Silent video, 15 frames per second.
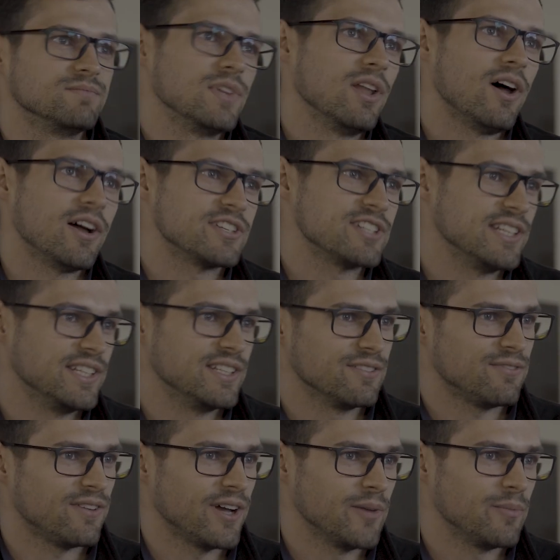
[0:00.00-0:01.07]
largely
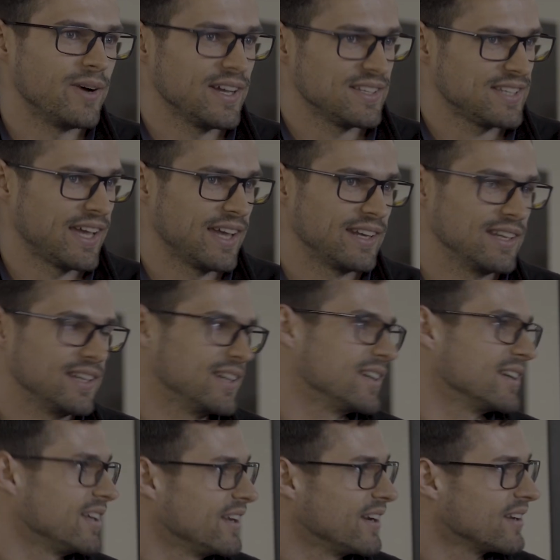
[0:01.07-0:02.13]
defined by its handling
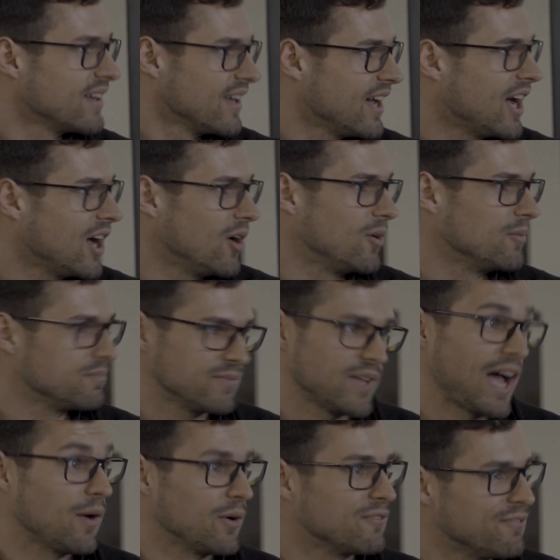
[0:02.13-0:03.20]
and
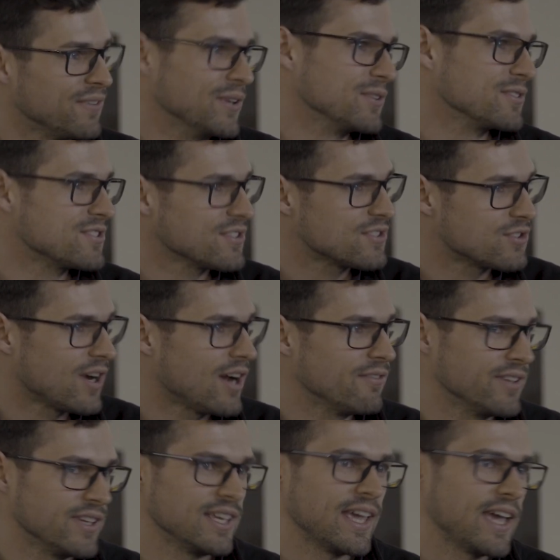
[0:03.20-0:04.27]
how it feels, just
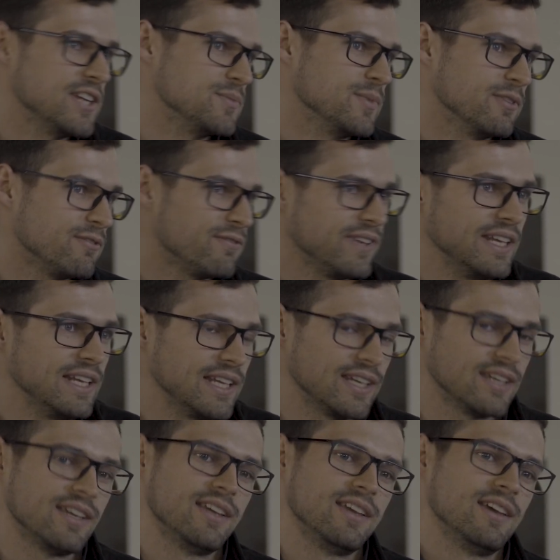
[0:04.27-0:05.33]
driving engagement,
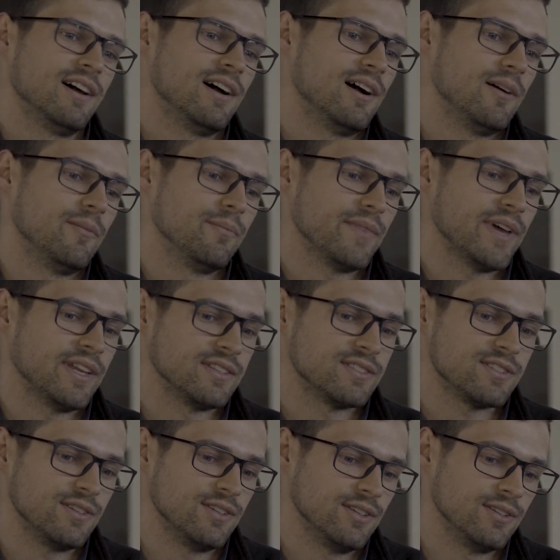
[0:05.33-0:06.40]
feeling, and
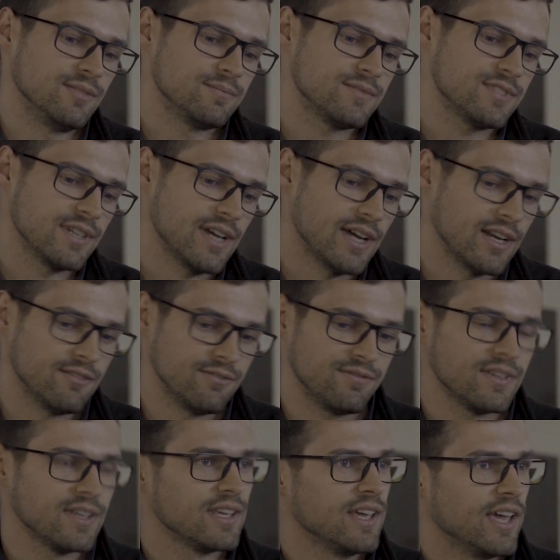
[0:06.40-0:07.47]
to kind of
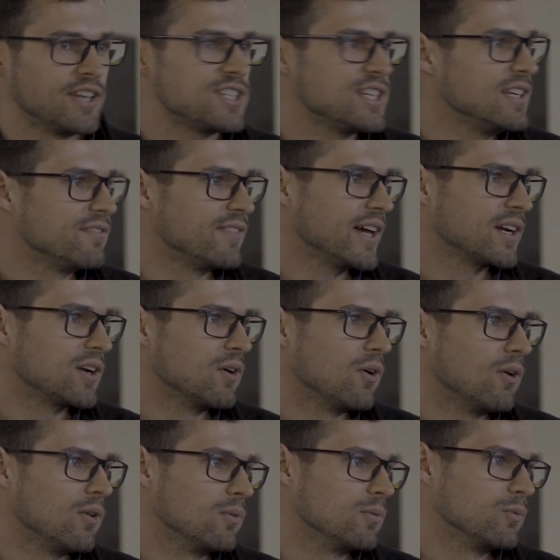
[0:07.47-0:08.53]
achieve that
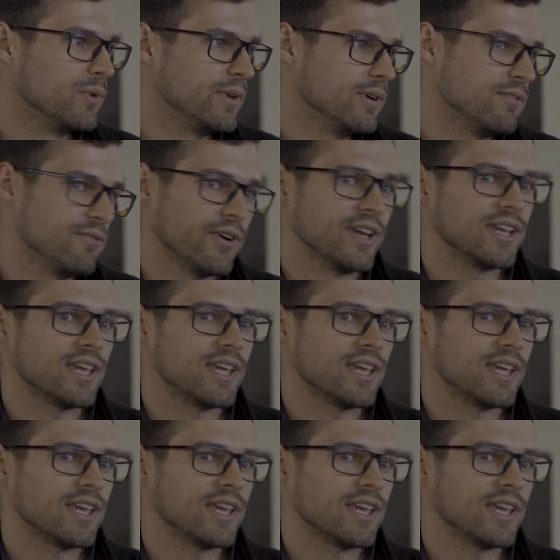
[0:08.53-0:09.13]
goal, we are very